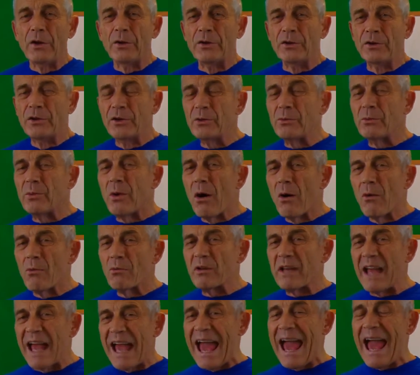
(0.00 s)
You
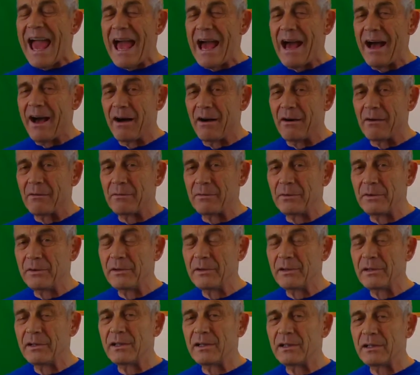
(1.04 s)
won't have
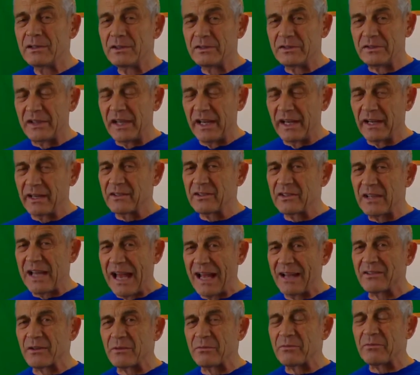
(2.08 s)
6
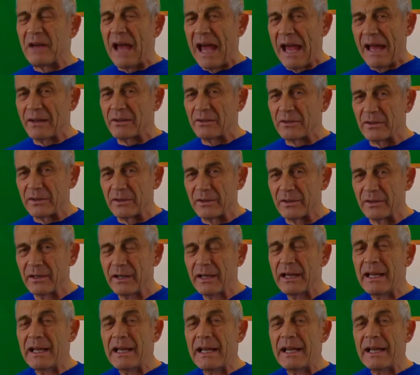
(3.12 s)
as a factor